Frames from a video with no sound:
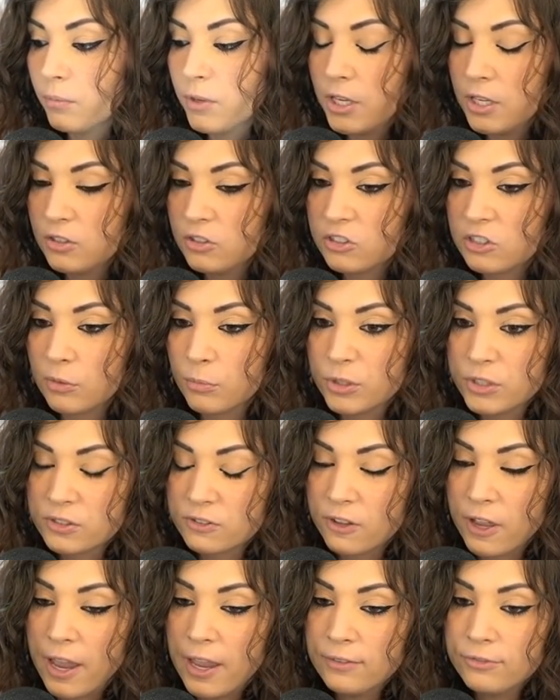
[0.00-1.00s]
end someone's
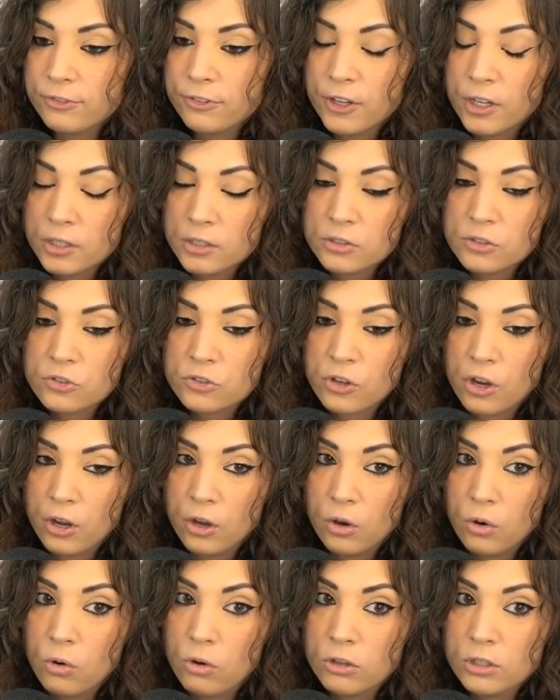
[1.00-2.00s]
life.
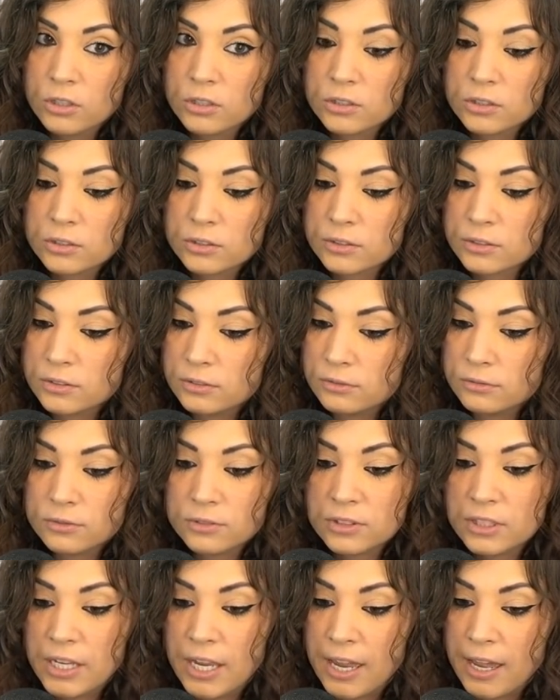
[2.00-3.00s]
So,
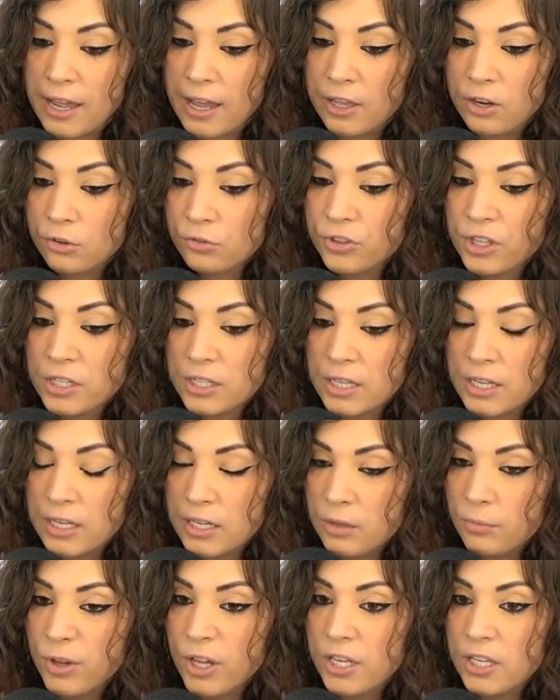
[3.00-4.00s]
yeah, I don't think
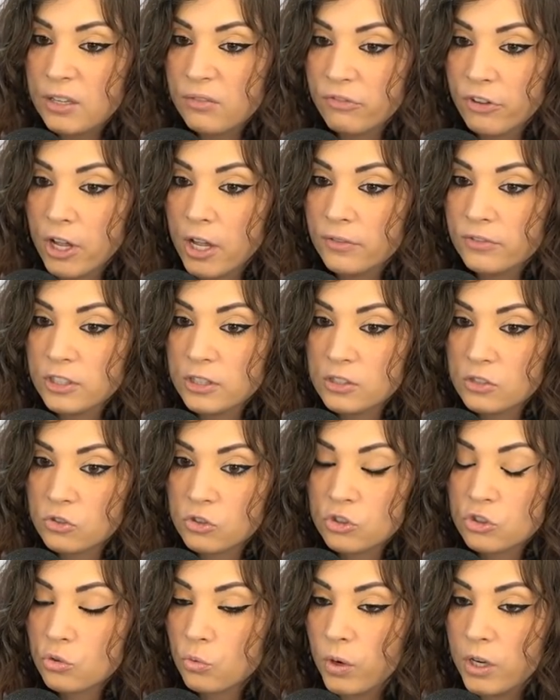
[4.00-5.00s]
anybody involved in this
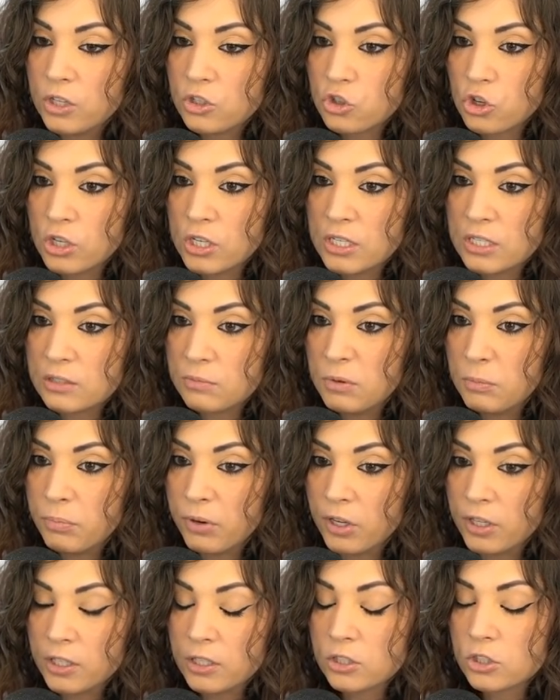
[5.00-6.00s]
situation needs to be
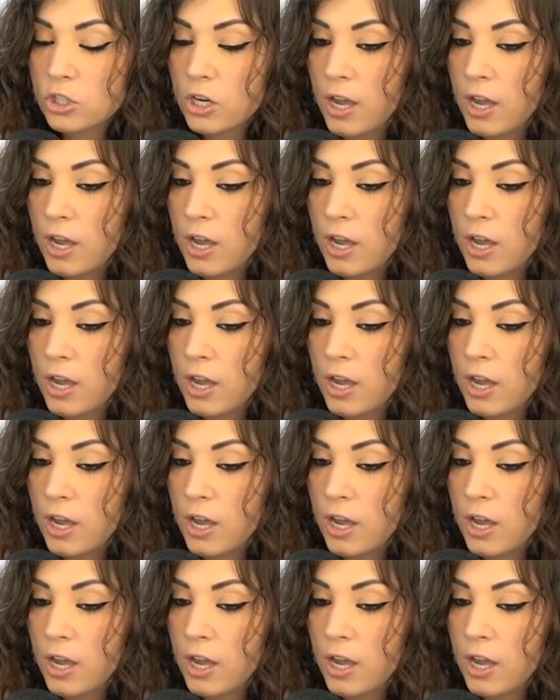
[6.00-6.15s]
punished.